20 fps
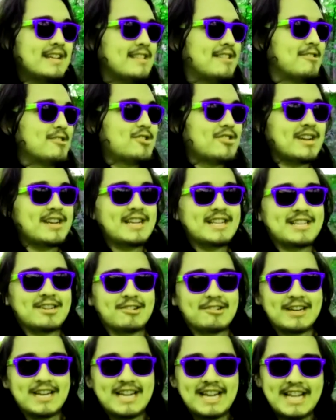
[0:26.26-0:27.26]
They're trying to
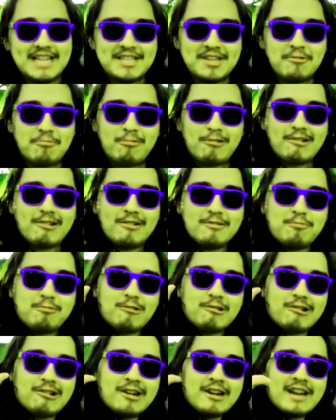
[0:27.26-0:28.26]
turn it into World
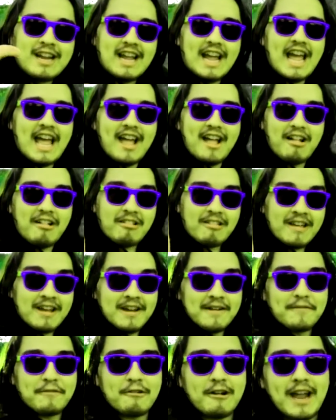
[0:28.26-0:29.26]
War L
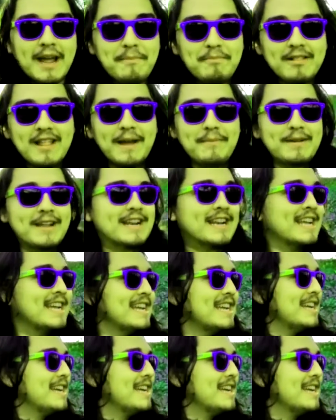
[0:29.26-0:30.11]
for Emp Lemon.